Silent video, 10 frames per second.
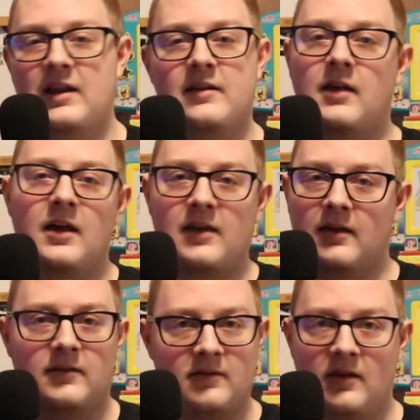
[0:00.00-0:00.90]
can't
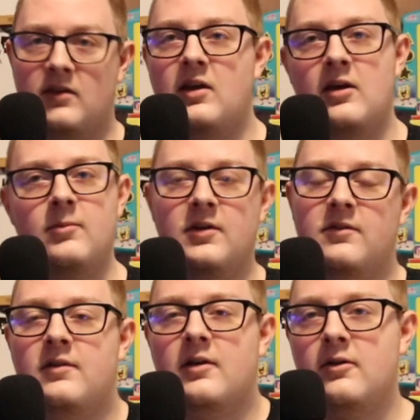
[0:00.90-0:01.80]
say the name because it's
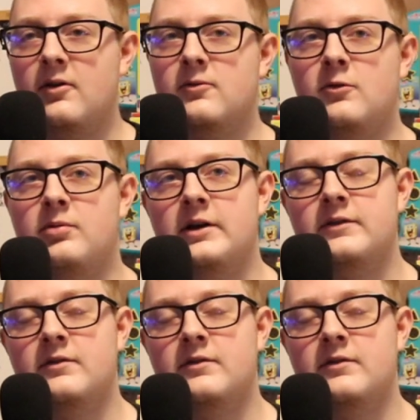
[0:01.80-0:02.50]
like a local place.